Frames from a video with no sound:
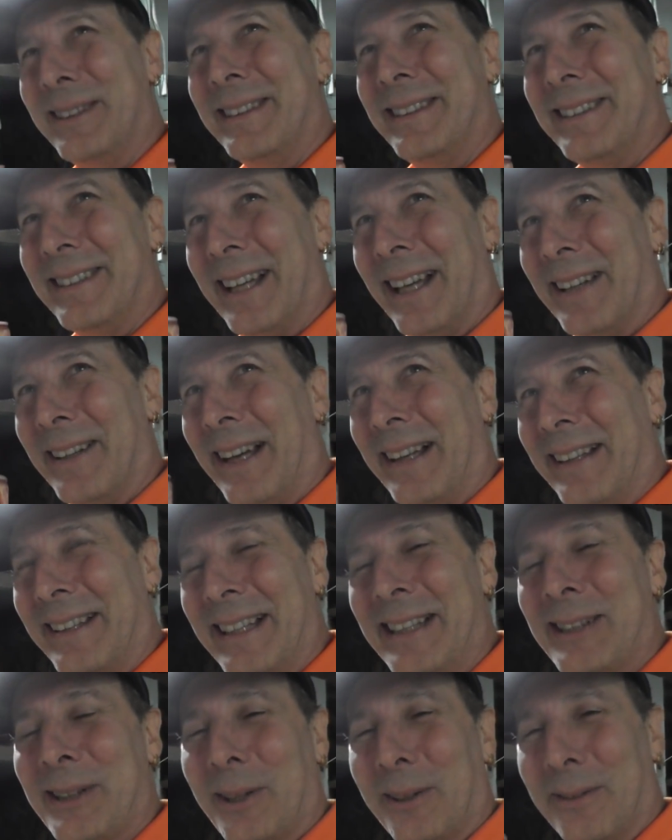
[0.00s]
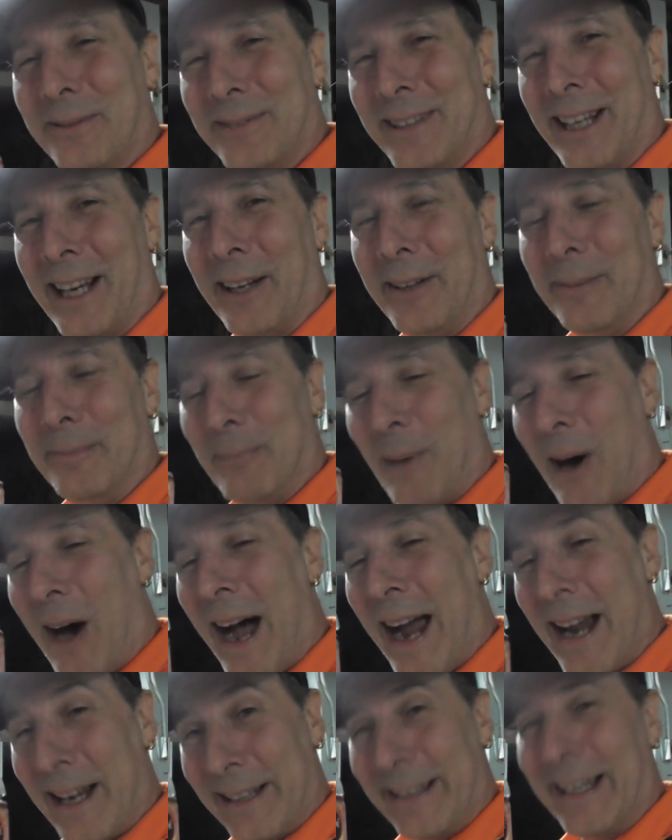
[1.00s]
know, like these sort of, you know,
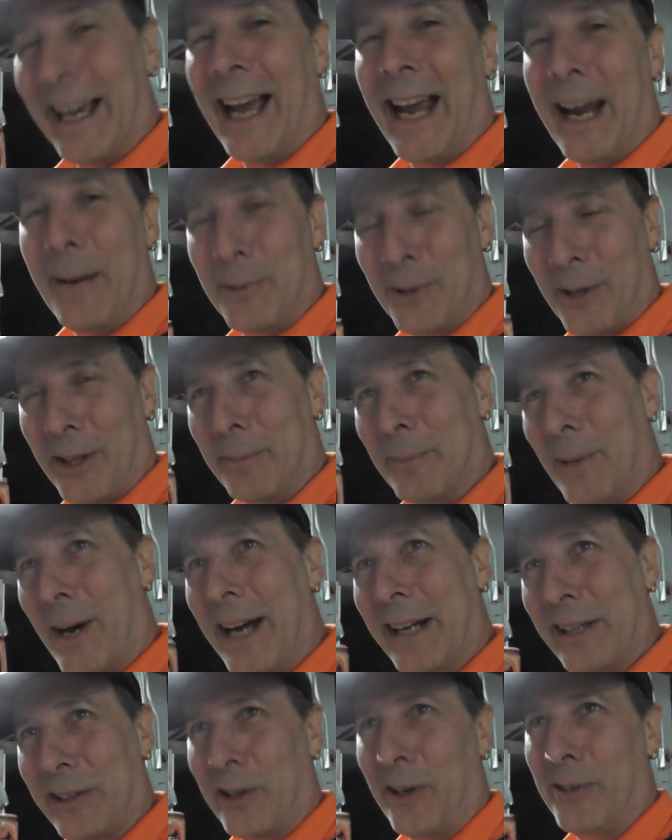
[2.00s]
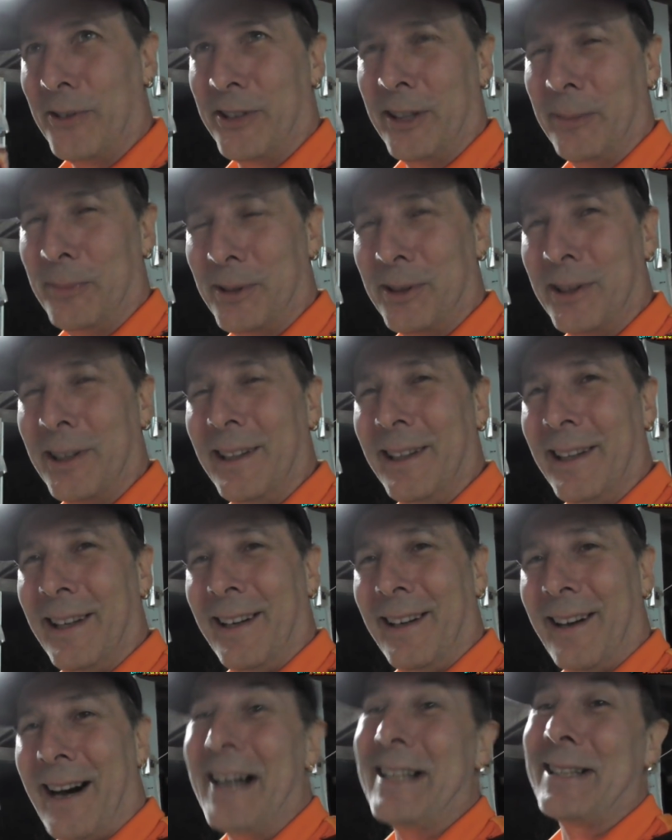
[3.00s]
mind games or the mind concepts.
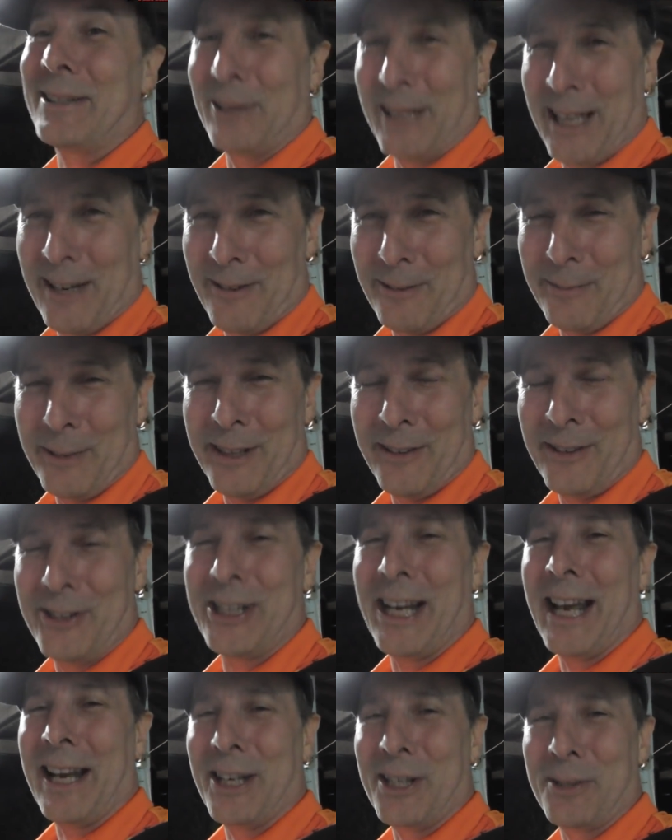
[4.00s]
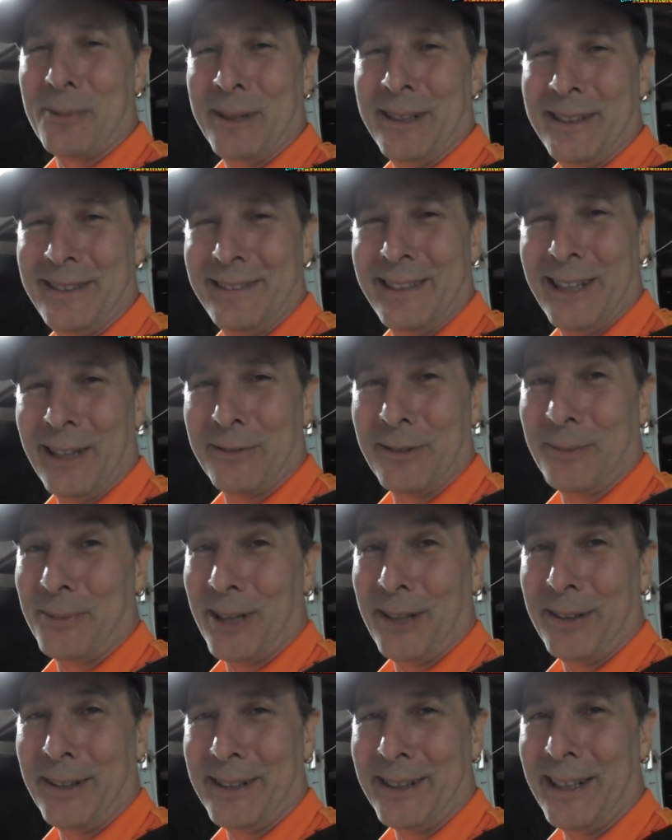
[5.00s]
I still have a bit of a challenge with, you know, from
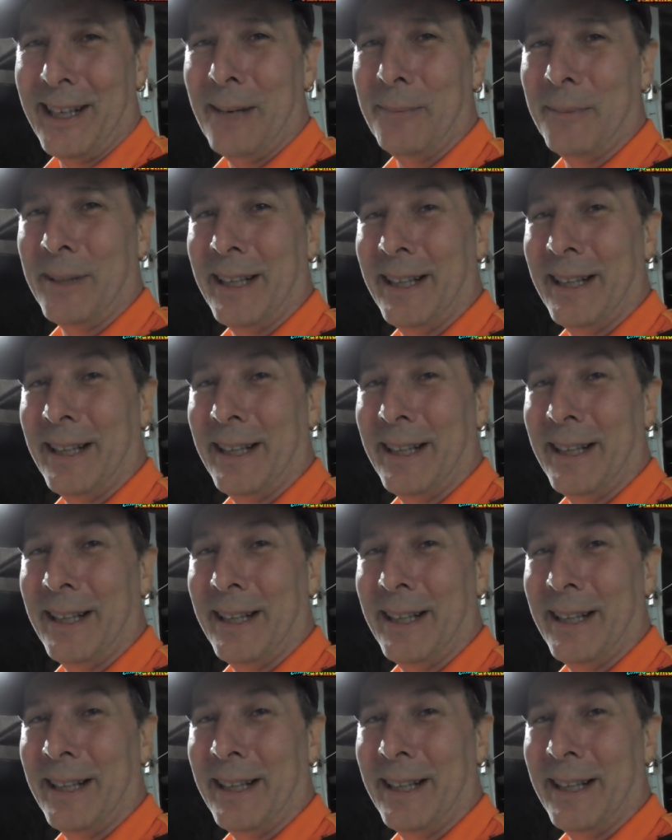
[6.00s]
time to time, you